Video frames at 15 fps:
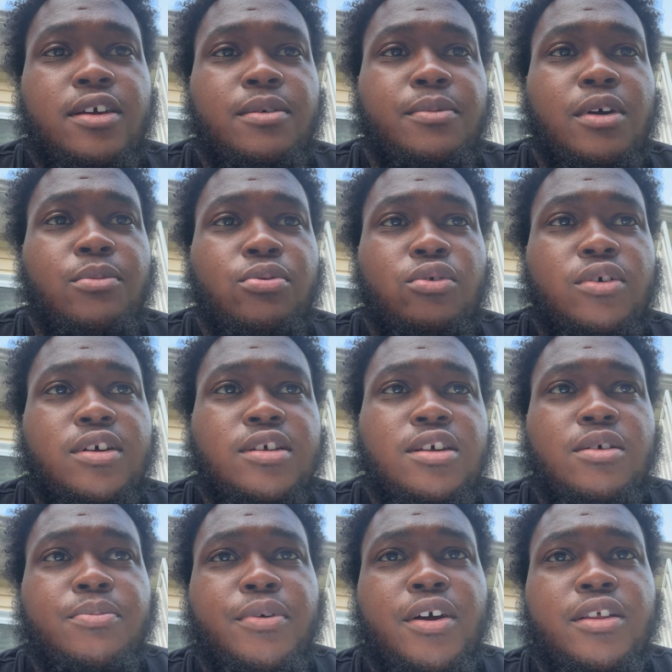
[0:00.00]
employees can
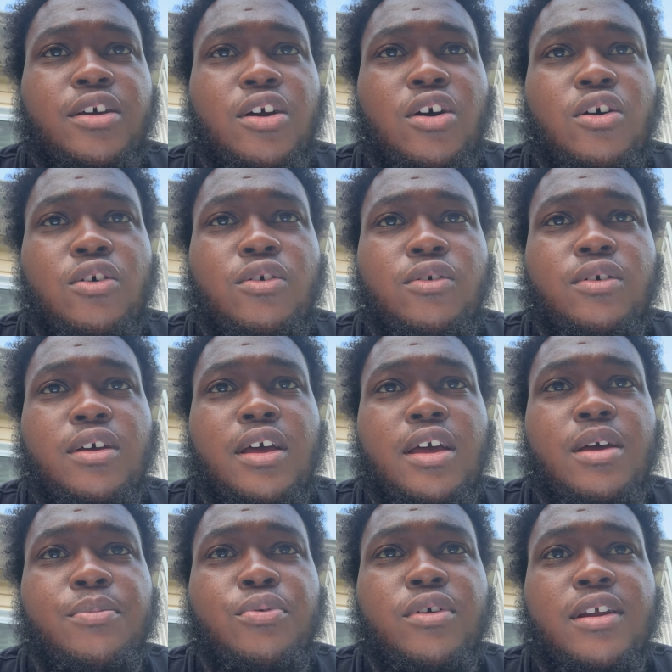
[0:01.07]
compare their own
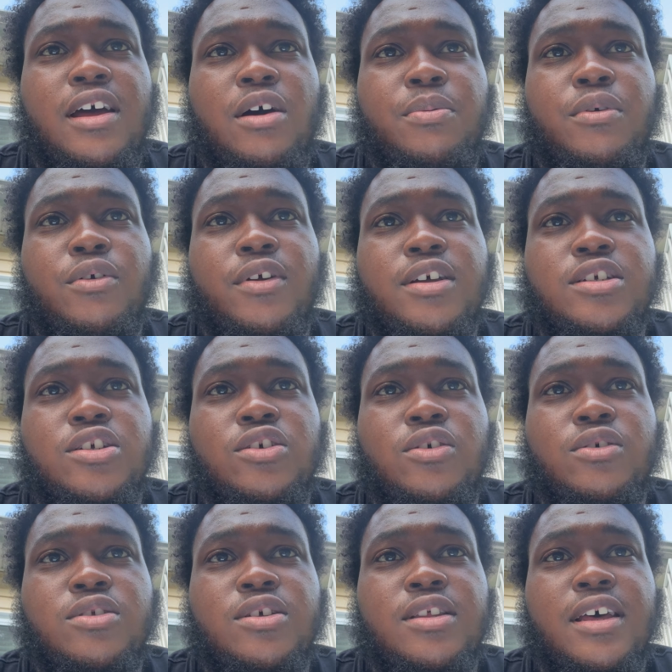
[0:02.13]
input and output
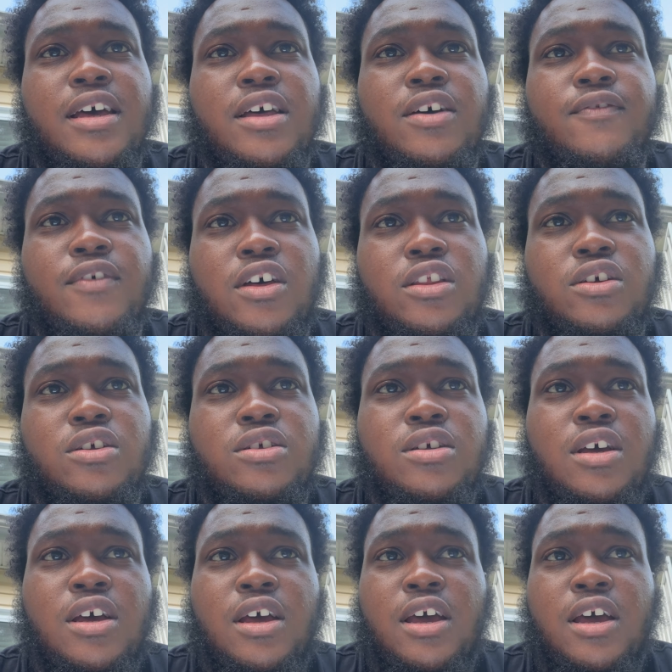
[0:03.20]
ratio to that of others.